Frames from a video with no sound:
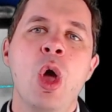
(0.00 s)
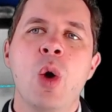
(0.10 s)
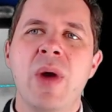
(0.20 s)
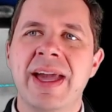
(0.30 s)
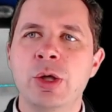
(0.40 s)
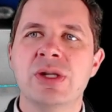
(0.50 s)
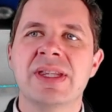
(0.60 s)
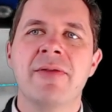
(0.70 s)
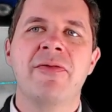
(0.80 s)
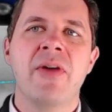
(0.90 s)
We can use
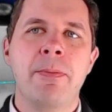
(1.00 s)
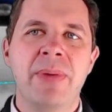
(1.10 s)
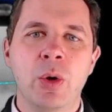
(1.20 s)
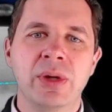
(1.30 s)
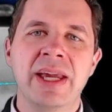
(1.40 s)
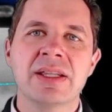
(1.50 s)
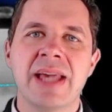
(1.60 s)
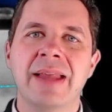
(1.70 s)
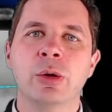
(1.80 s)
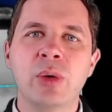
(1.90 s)
them for buildings
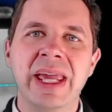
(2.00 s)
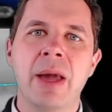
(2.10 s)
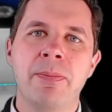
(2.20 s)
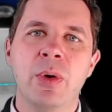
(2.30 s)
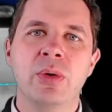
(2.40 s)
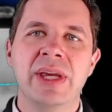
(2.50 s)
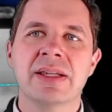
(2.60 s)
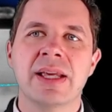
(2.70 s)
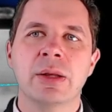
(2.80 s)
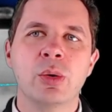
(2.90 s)
and looking at
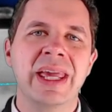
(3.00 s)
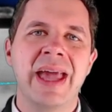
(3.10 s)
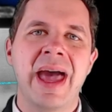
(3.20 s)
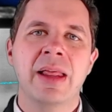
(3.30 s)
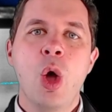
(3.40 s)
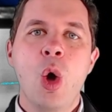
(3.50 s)
buildings and looking at